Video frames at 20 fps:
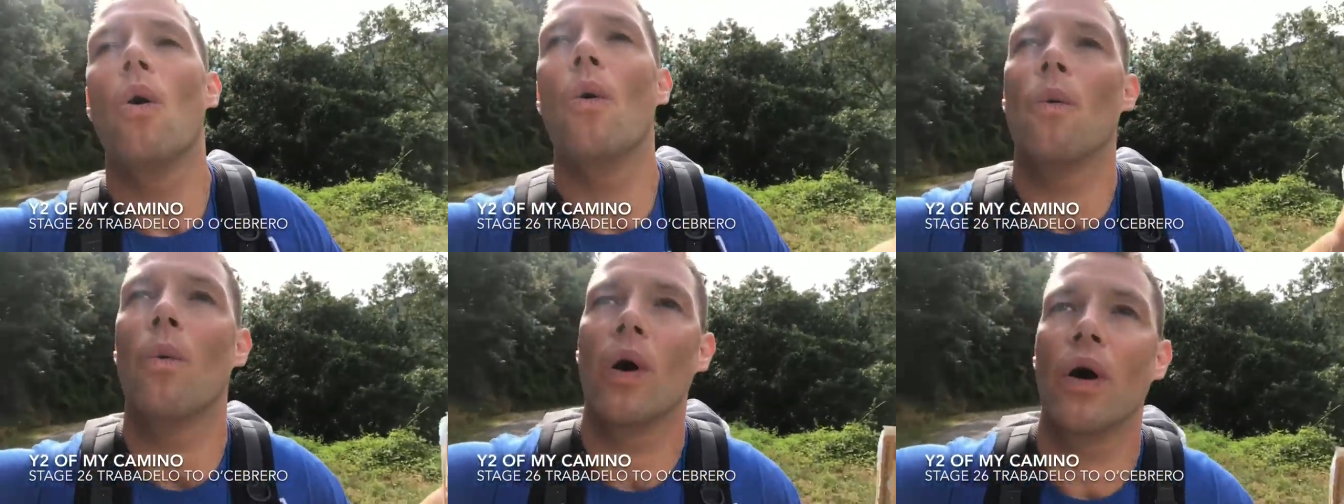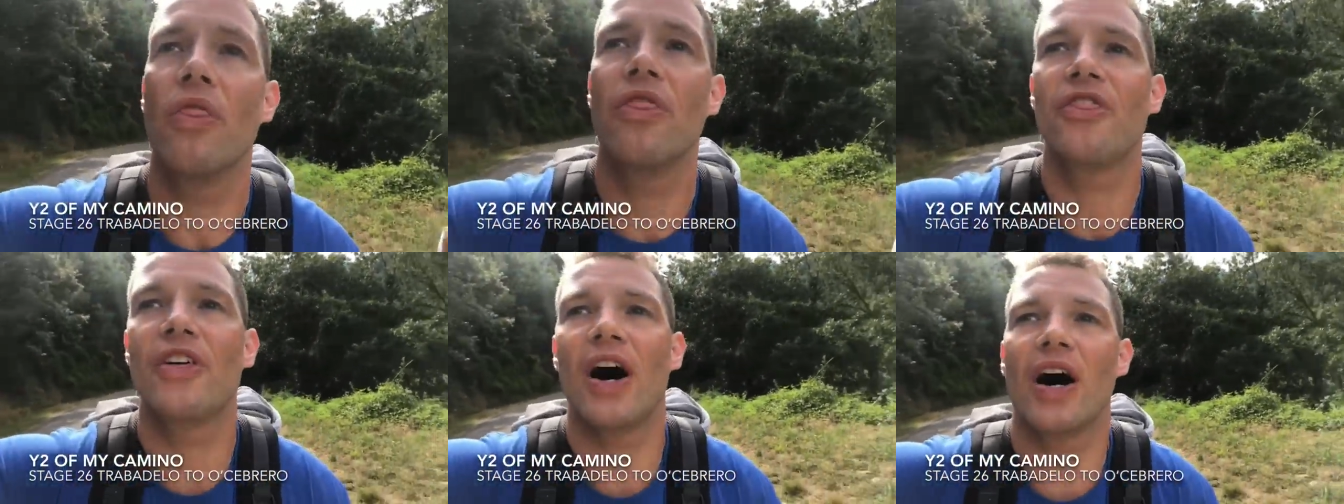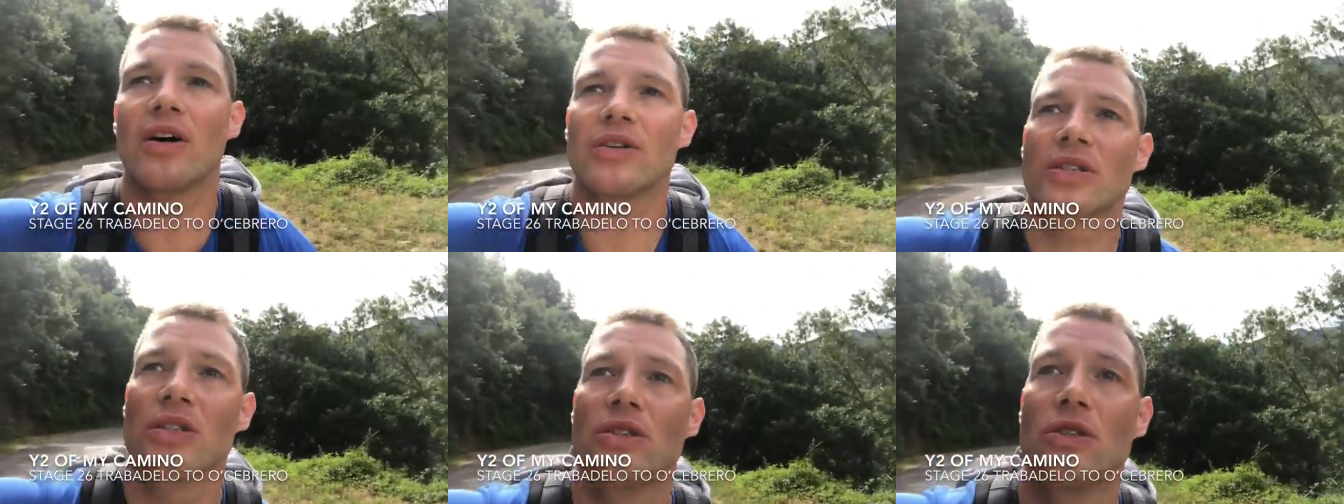
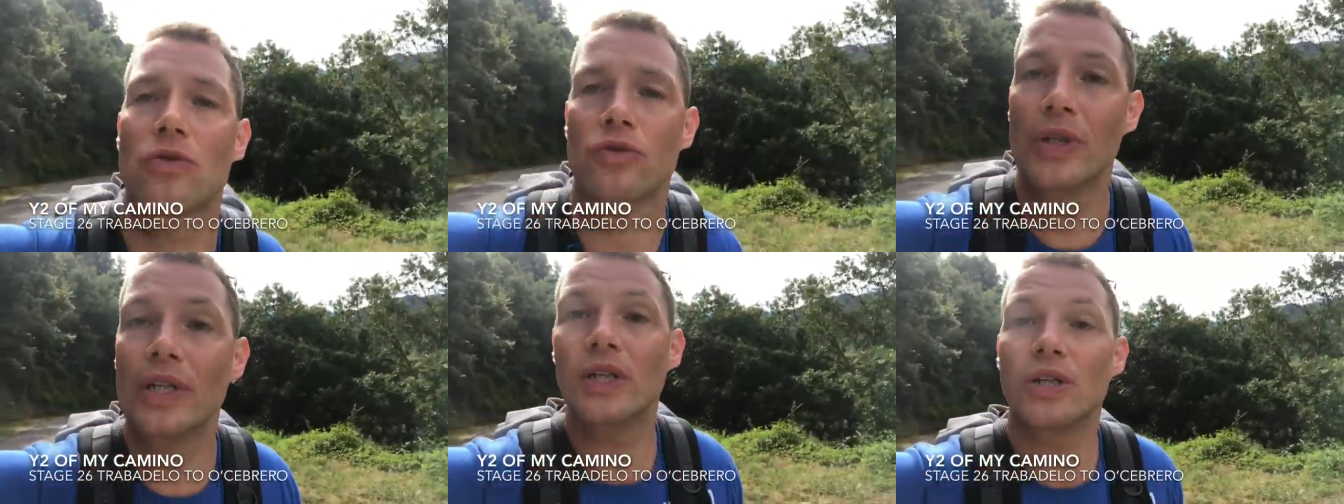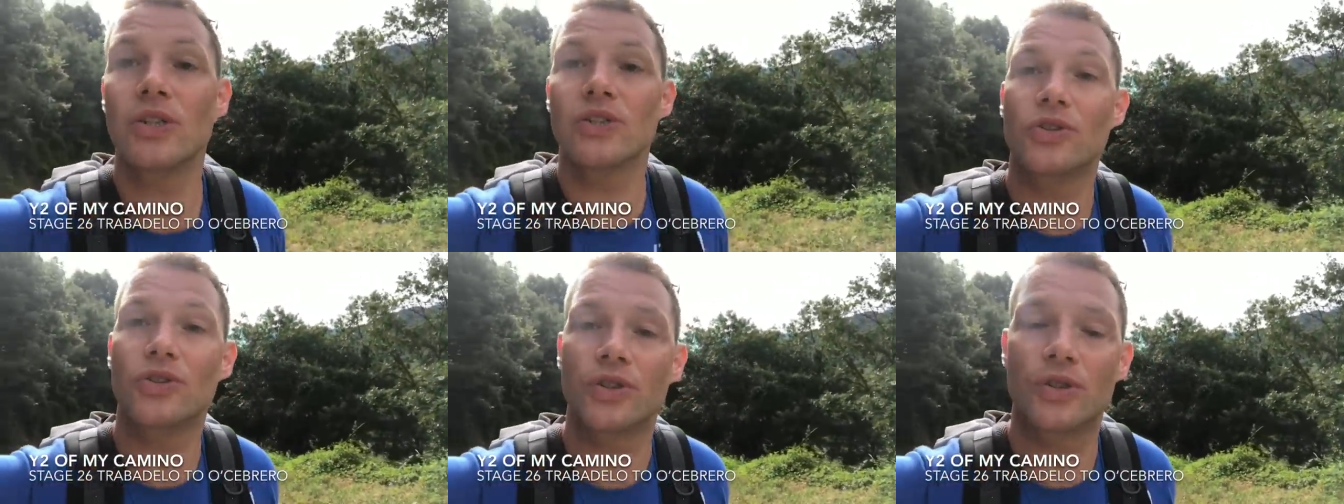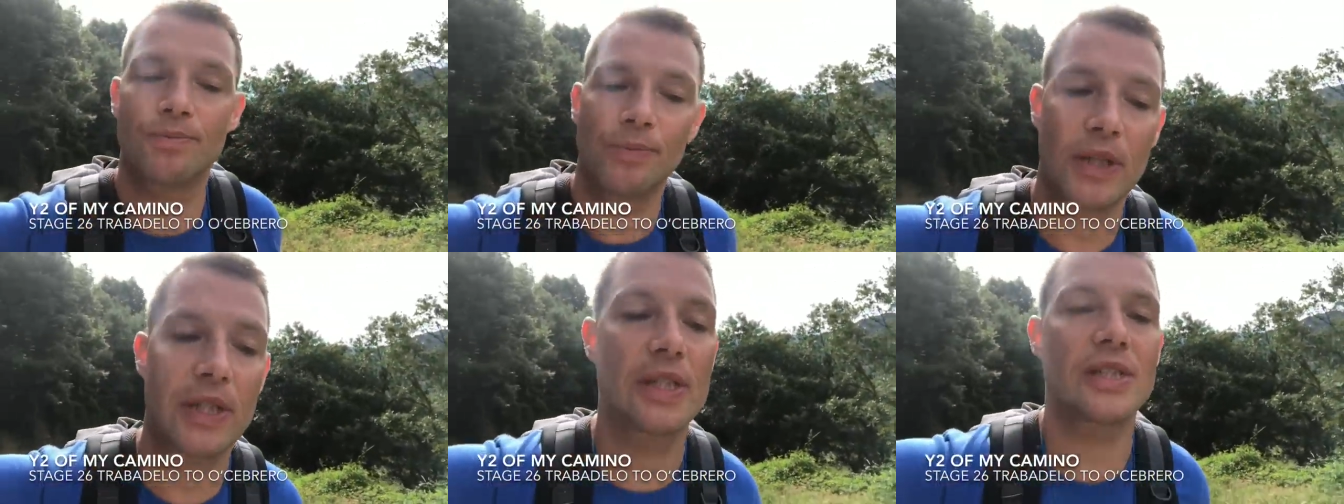
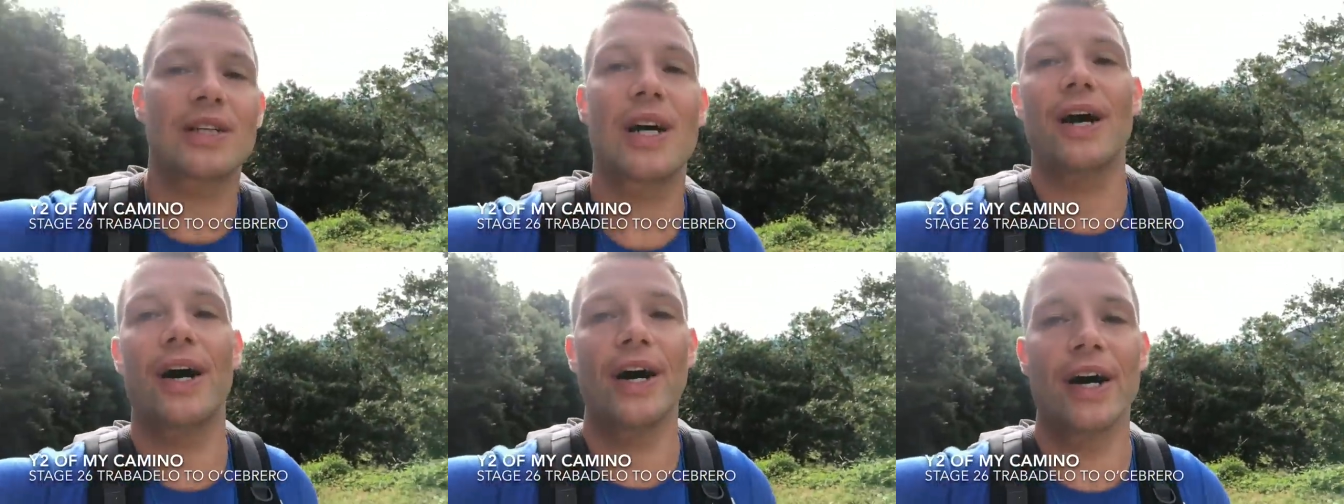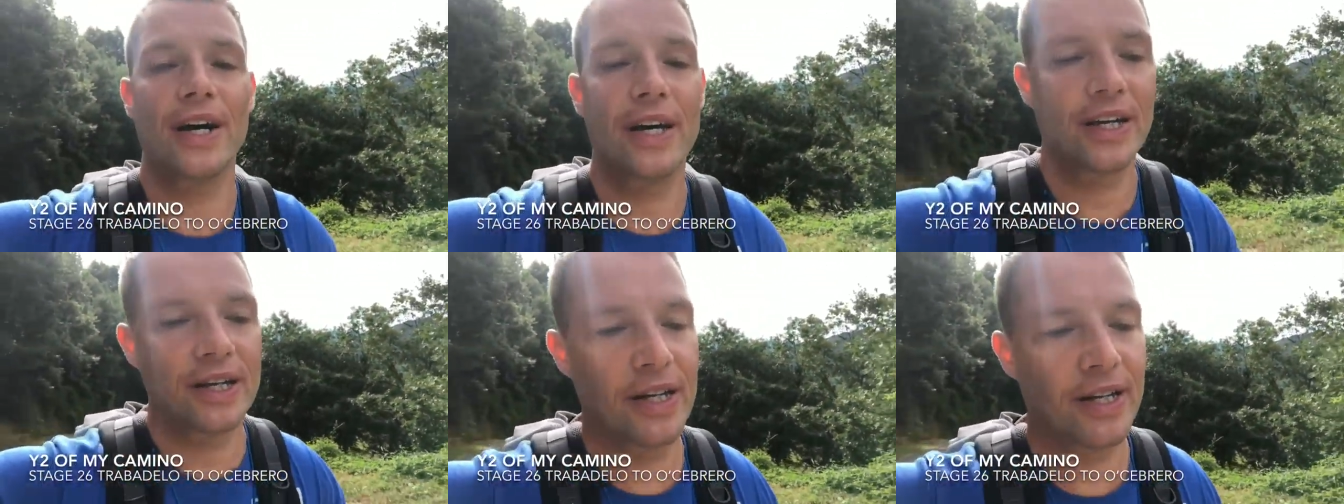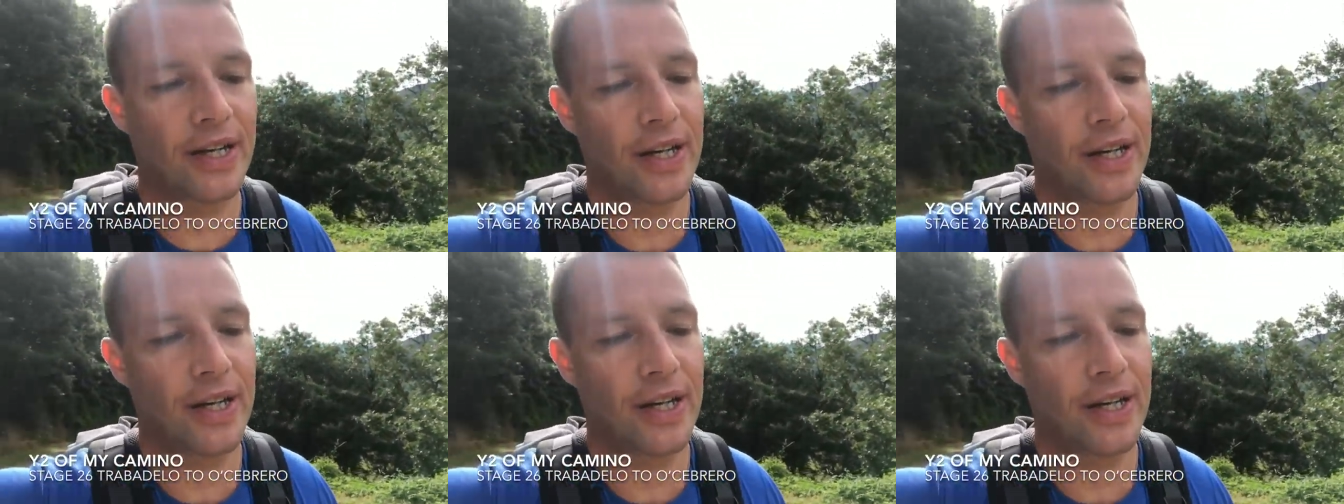1,300 meters high.